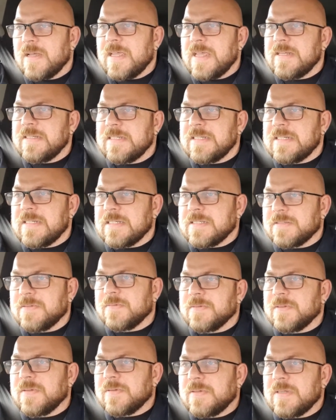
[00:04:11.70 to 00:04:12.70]
entities.
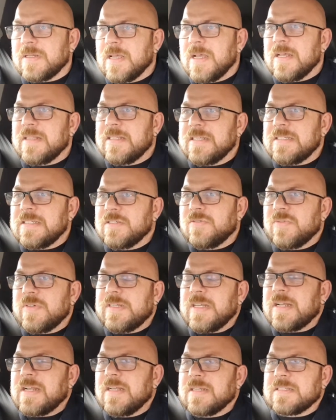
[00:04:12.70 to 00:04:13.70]
This is
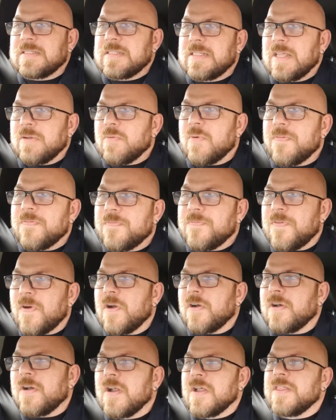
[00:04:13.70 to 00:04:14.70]
ridiculous. They were
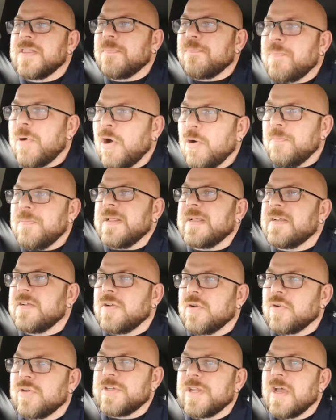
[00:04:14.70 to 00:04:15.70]
for the public
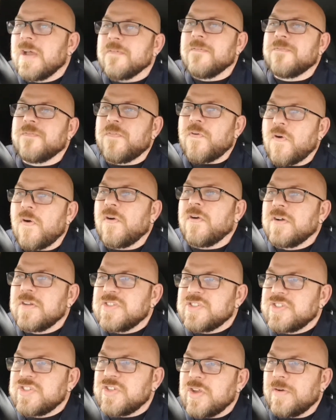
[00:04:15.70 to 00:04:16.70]
good, for
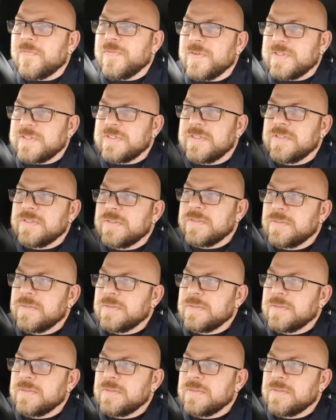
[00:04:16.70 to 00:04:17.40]
service.